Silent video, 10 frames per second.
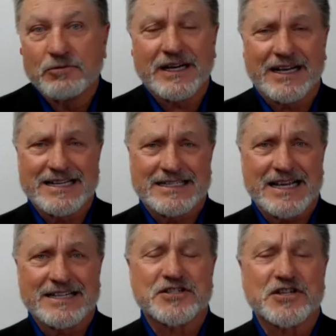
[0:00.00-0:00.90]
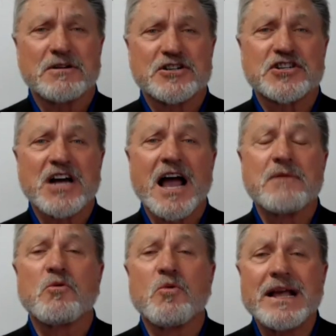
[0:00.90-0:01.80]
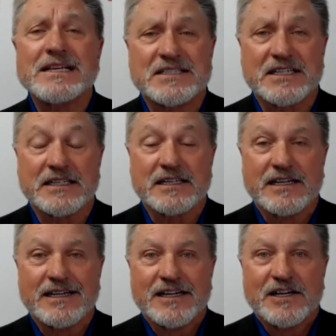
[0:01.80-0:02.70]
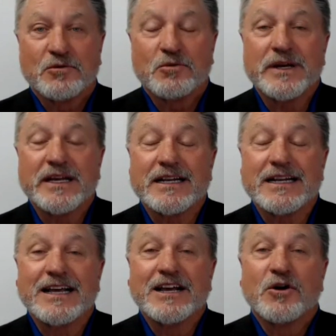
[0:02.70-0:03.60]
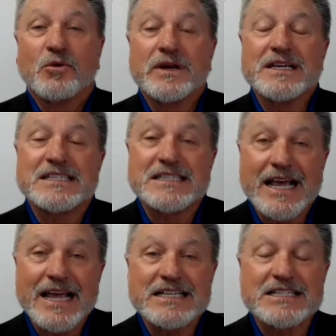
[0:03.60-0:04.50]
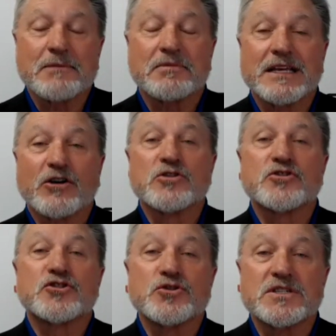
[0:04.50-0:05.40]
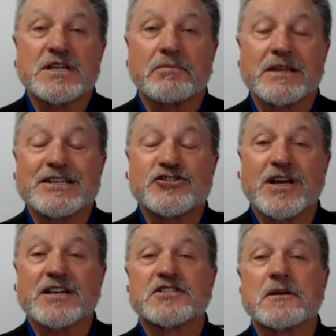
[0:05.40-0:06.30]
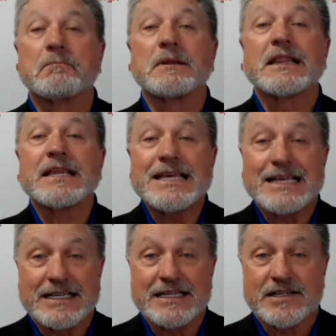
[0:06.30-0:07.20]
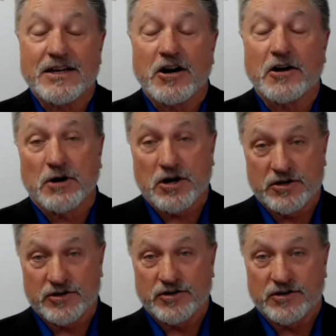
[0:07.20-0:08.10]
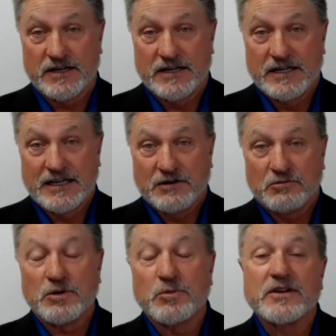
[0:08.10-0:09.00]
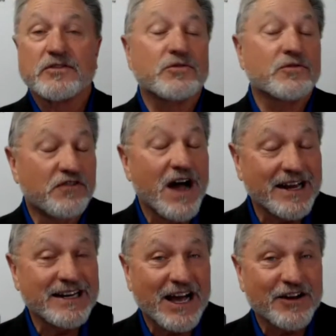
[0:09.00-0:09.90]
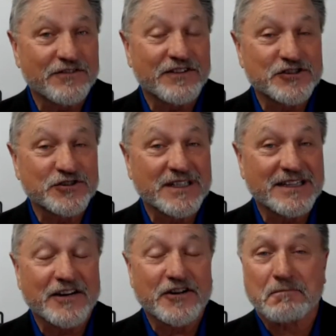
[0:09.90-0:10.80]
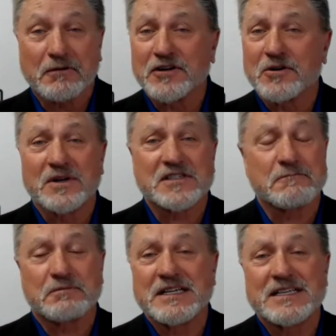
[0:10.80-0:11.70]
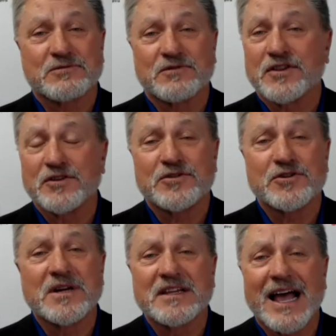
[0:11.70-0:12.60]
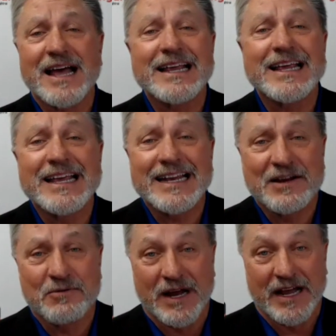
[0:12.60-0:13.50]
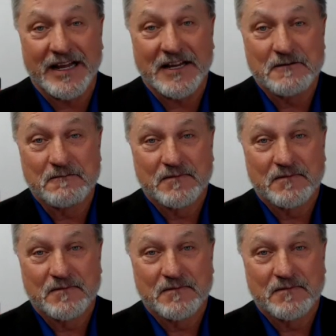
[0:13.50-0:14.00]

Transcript: what can I say, so much time wasted when we say something or do something just to please our partner. When we find out eventually that your partner wasn't pleased with you doing that anyway